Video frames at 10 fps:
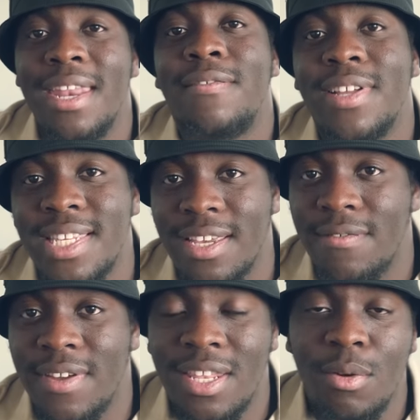
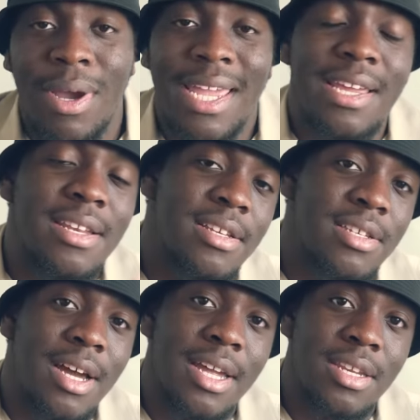innovative in the way he
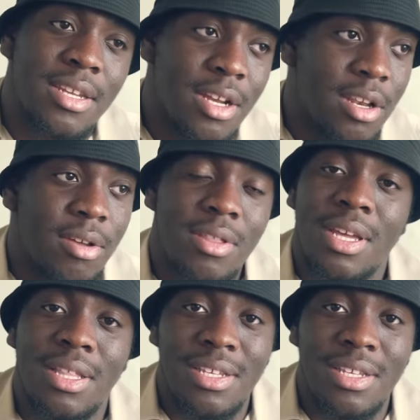designed clothing.